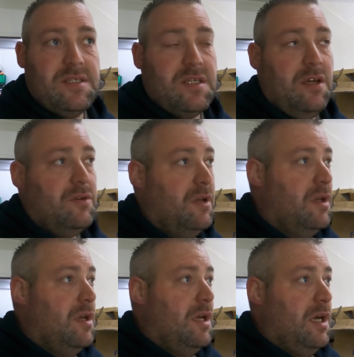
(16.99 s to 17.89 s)
So
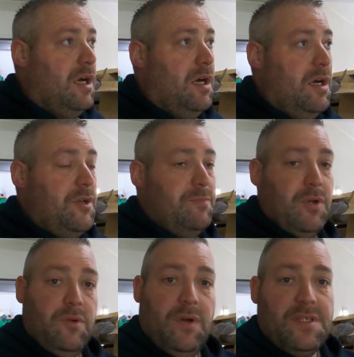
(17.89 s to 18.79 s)
the
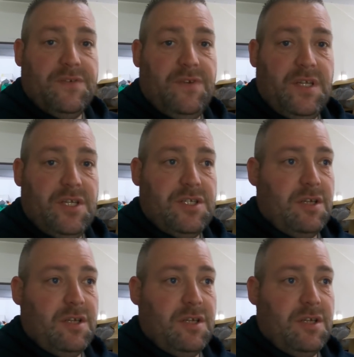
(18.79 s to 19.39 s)
blue one's finished,